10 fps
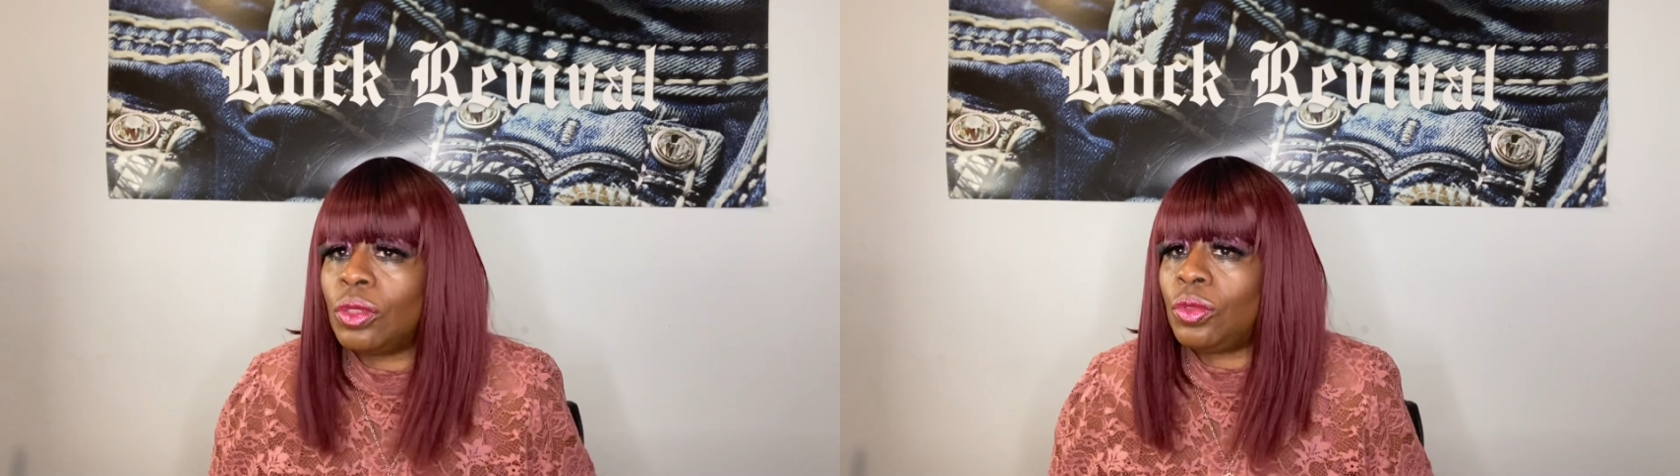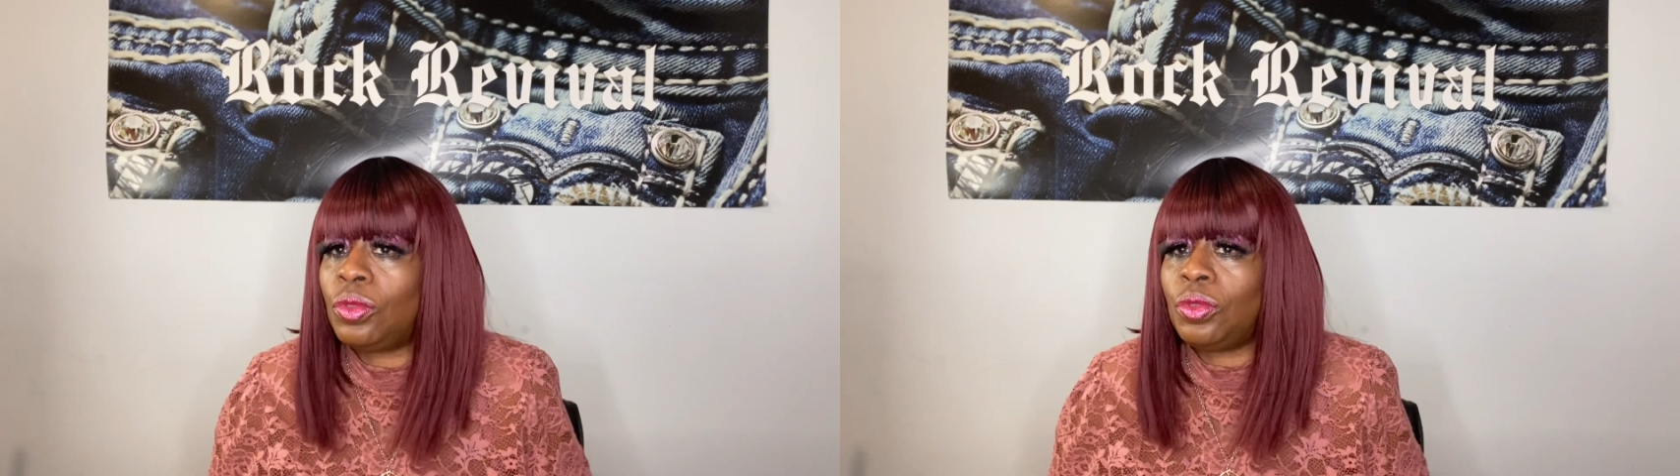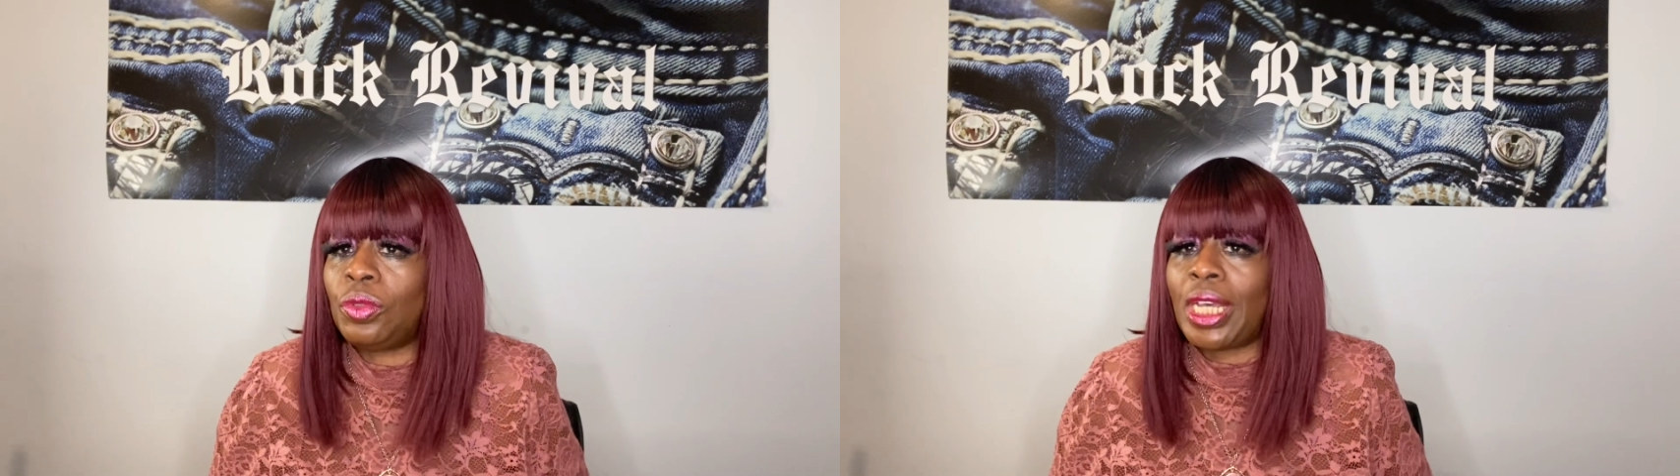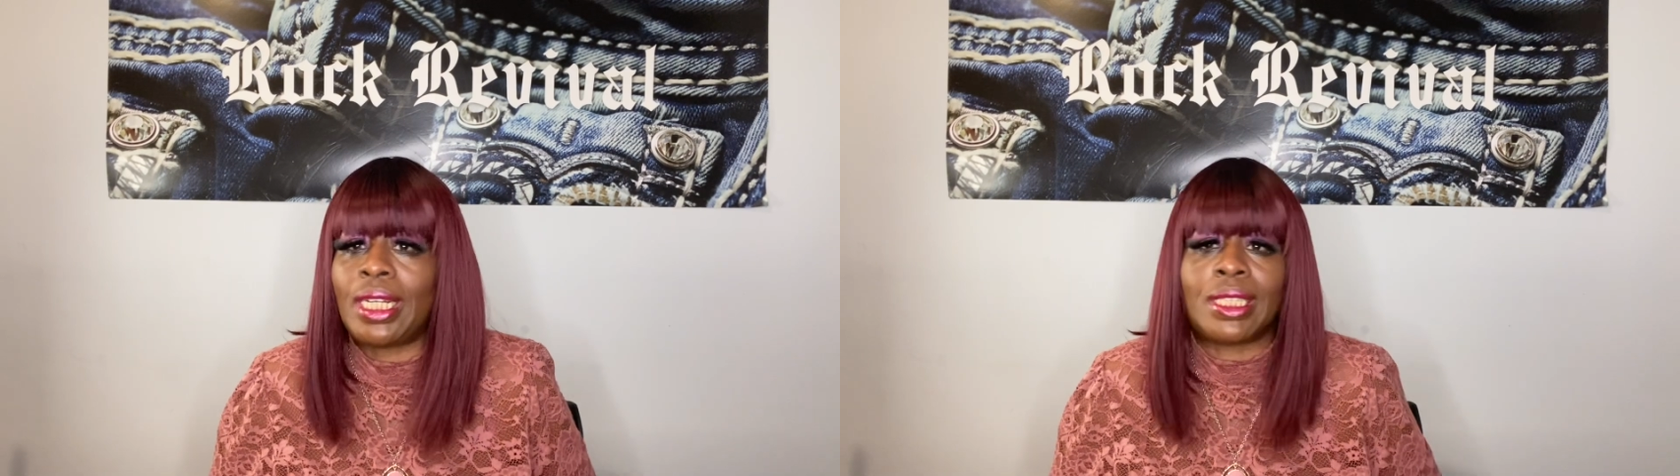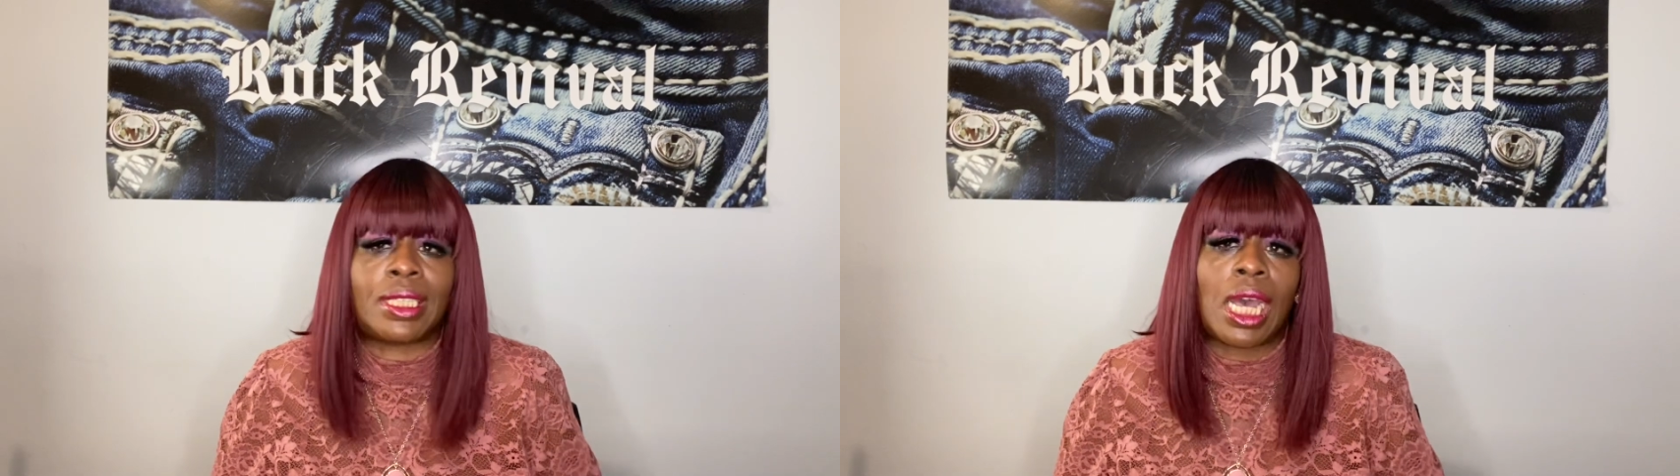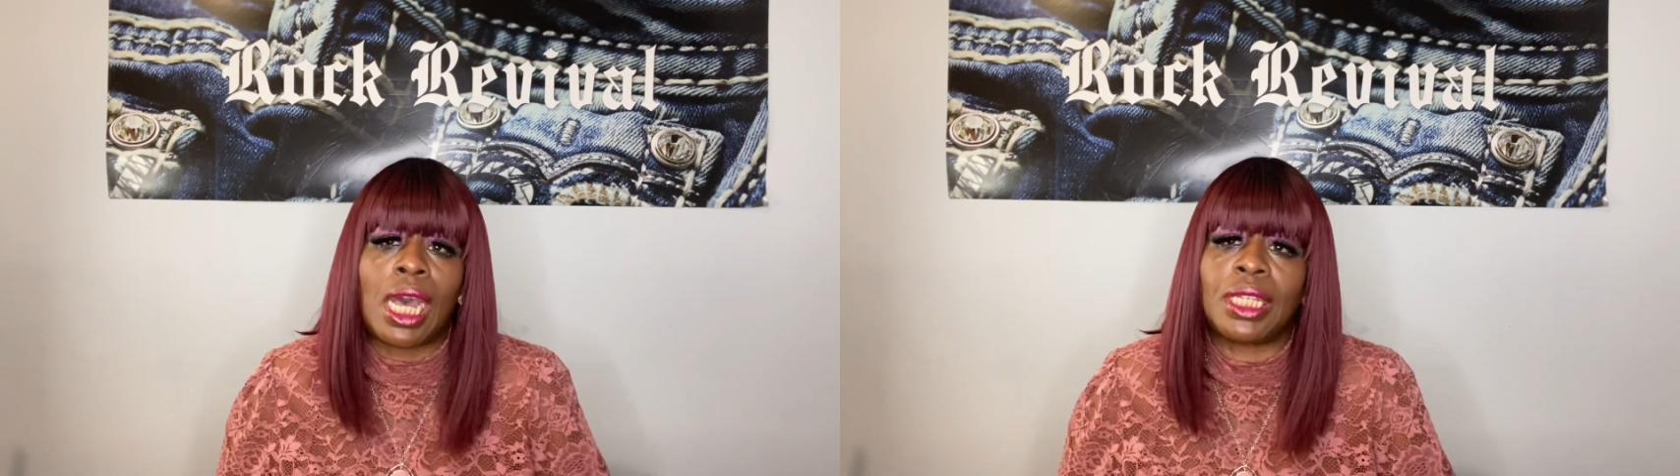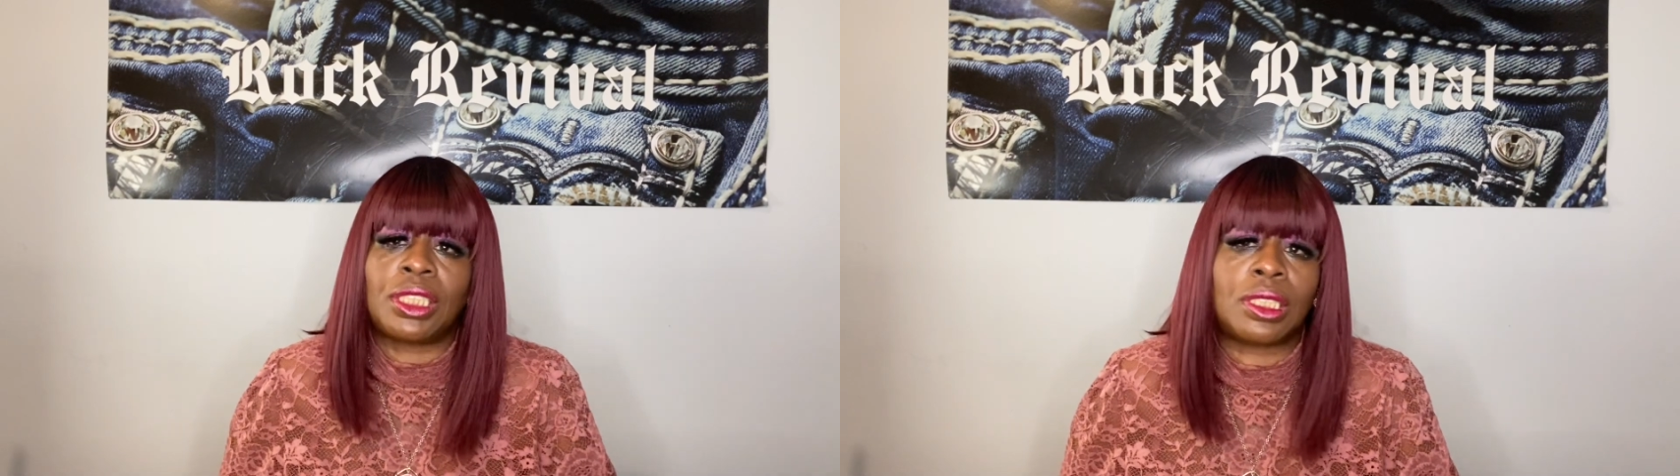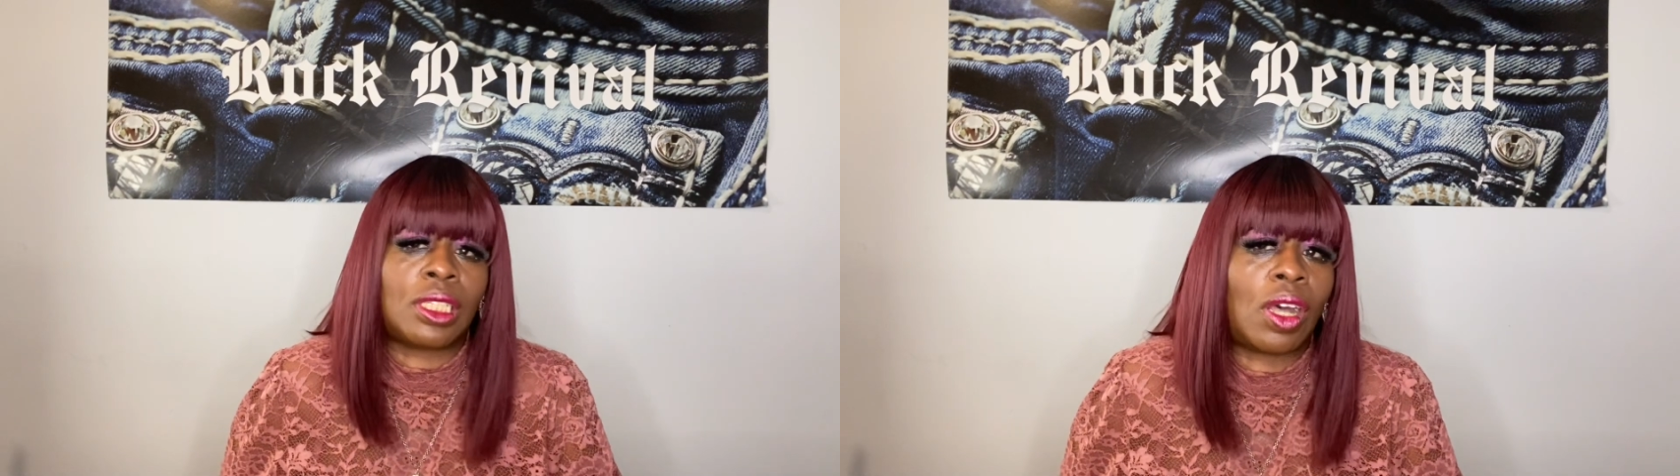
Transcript: Ooh, that Latasha,